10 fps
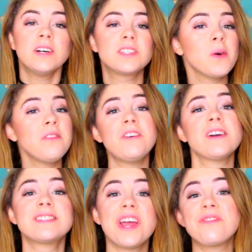So if
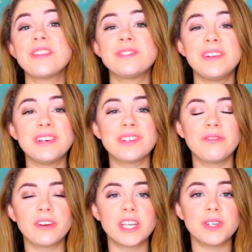you're excited for this video,
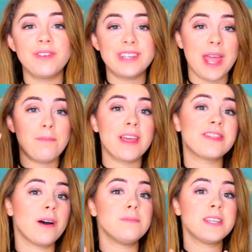don't forget to give it a big
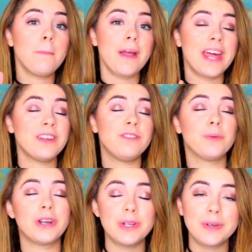thumbs up, and if
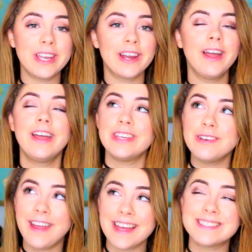you are new here,
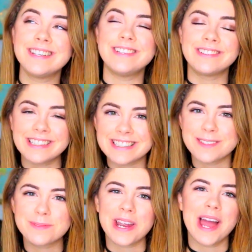you guessed it, you can click
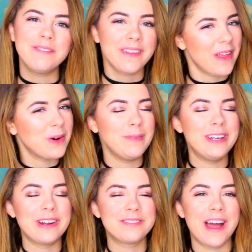subscribe and then you'll be
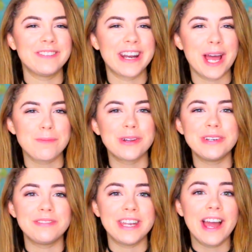notified when I upload a
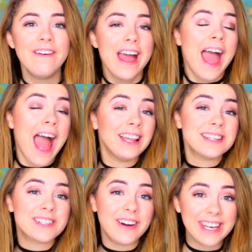new video. And
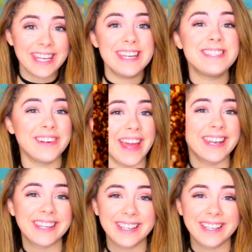let's go ahead and get into it.